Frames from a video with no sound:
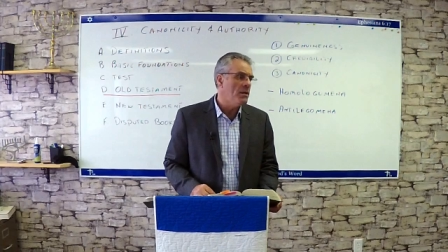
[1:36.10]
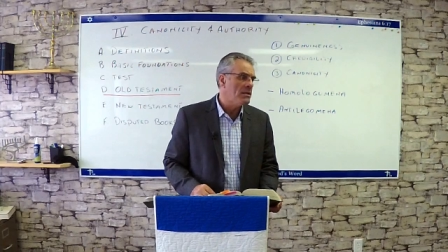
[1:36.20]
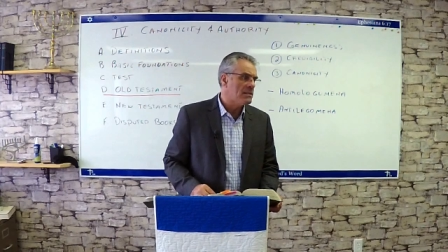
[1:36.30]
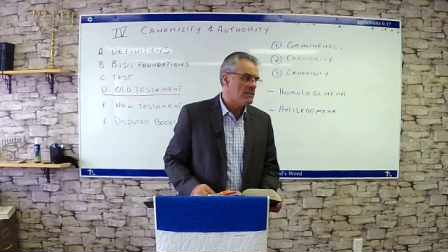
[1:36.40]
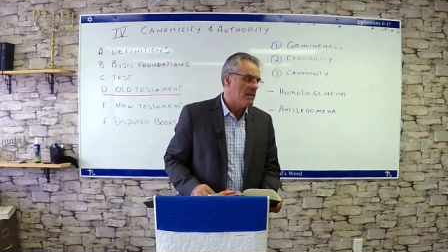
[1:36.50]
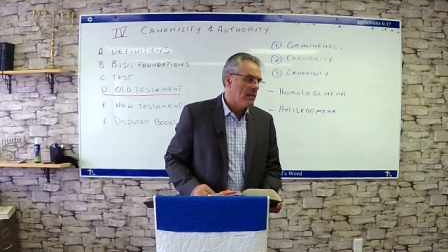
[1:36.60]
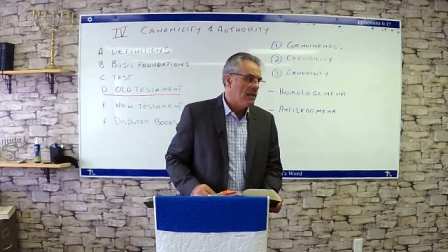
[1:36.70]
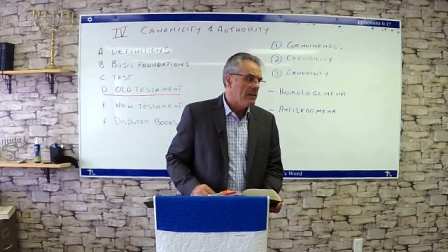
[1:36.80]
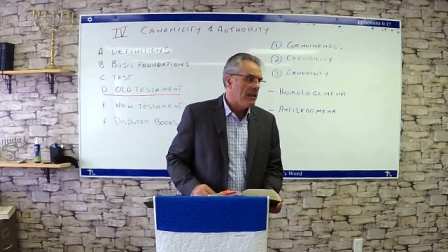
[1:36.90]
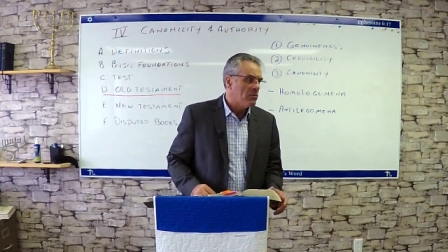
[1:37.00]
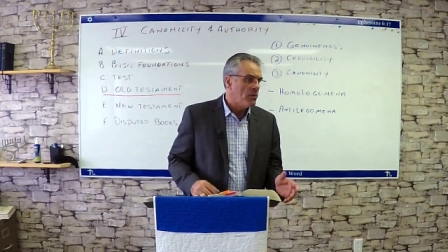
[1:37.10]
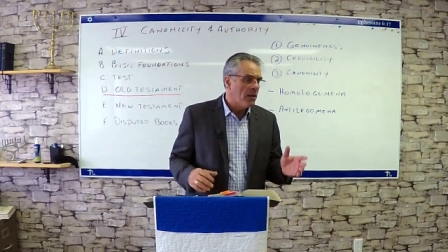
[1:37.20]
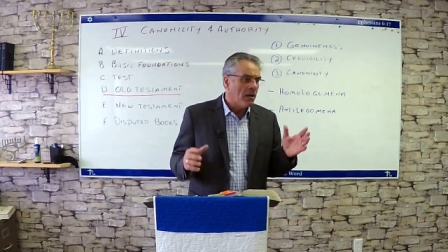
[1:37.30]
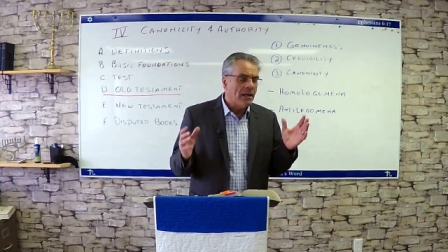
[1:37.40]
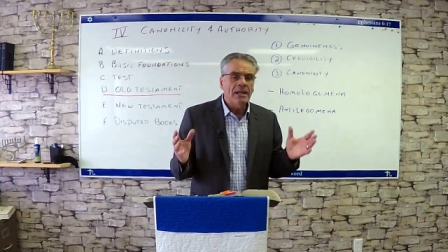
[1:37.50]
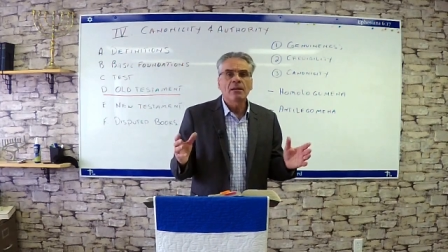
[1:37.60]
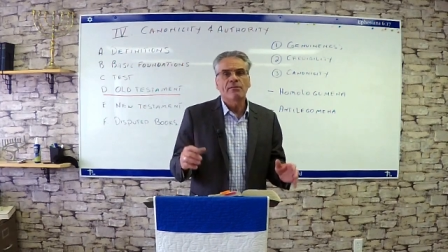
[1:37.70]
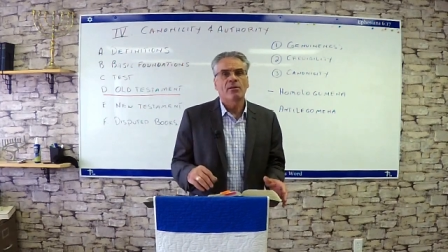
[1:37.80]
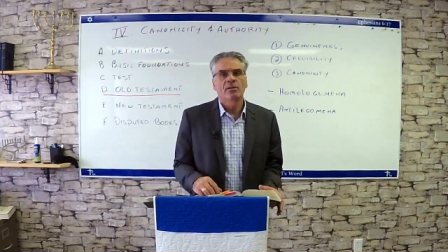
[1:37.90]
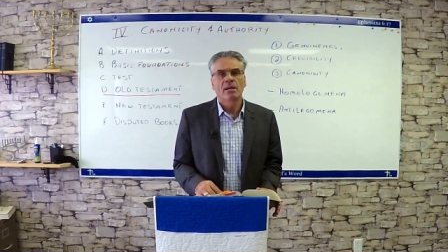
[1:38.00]
weeks, that we are laying a
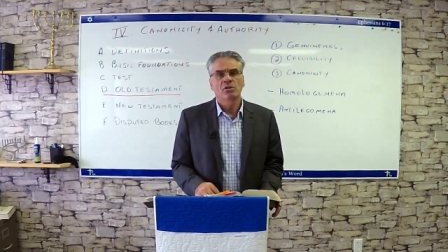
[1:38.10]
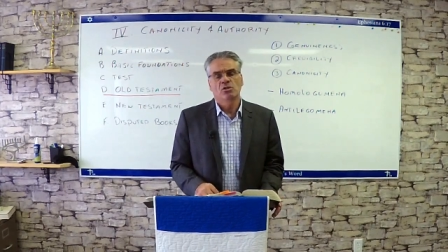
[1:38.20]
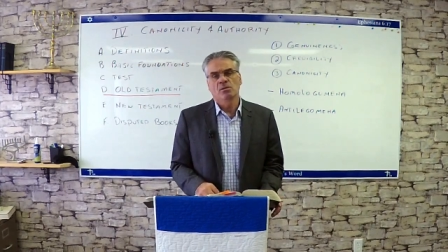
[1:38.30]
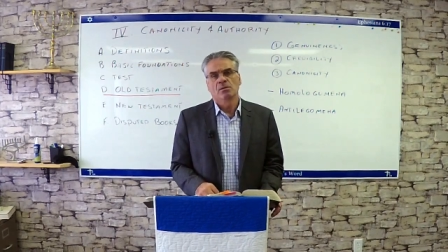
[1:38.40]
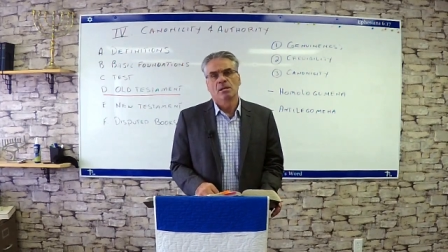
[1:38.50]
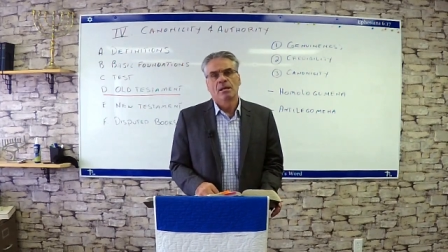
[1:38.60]
foundation.